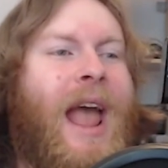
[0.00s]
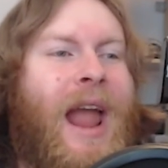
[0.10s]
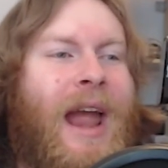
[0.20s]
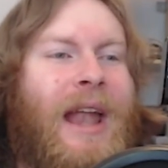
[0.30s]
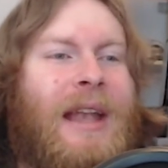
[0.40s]

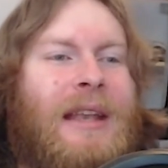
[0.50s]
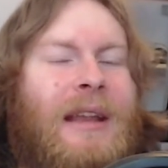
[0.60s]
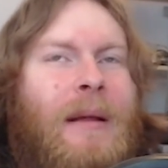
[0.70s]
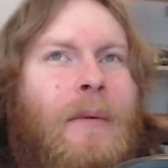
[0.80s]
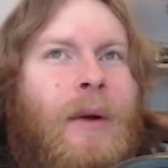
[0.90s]

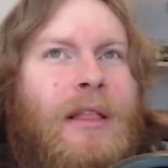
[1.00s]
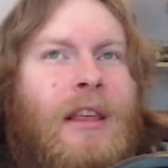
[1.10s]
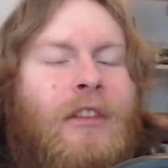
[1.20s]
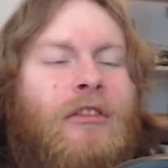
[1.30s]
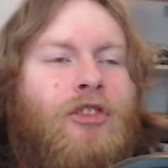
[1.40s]
And with
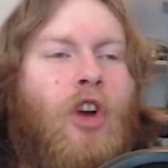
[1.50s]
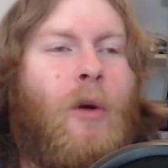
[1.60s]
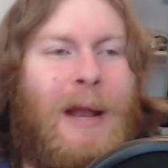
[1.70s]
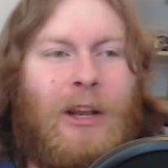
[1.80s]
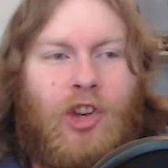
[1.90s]
this show
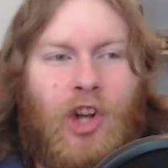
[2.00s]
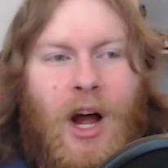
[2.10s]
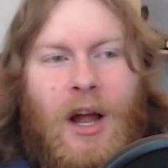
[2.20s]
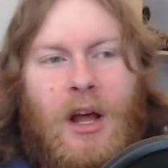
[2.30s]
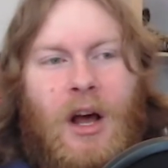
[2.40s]
being
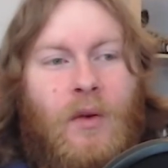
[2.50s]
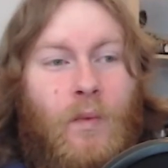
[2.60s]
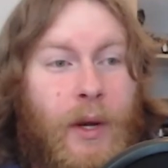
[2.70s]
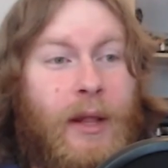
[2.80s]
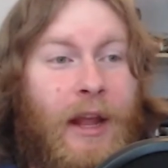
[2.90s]
shot
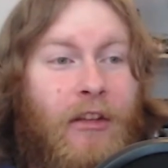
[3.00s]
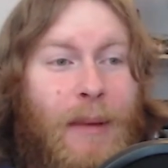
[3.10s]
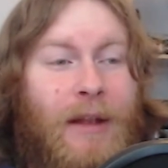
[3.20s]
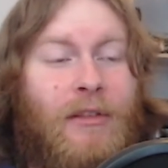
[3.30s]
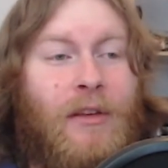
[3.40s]
on really
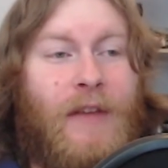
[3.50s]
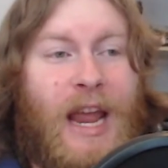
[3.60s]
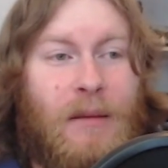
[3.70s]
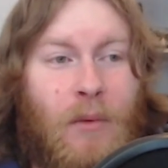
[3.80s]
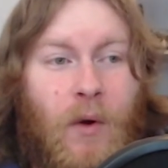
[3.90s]
expensive
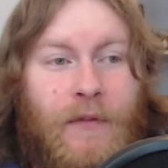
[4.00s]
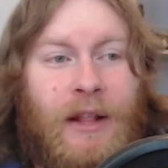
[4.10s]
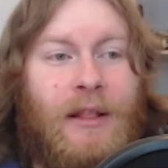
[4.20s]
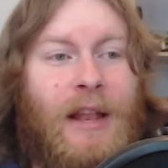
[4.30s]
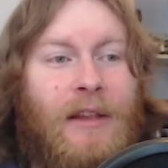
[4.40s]

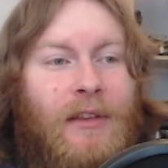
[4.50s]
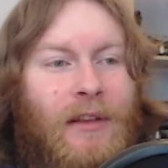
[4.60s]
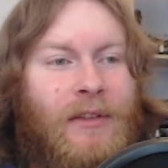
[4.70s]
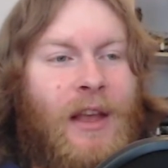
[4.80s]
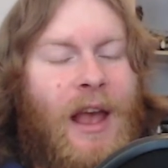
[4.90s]
anamorphic
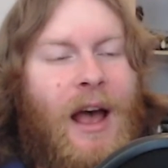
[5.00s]
lenses,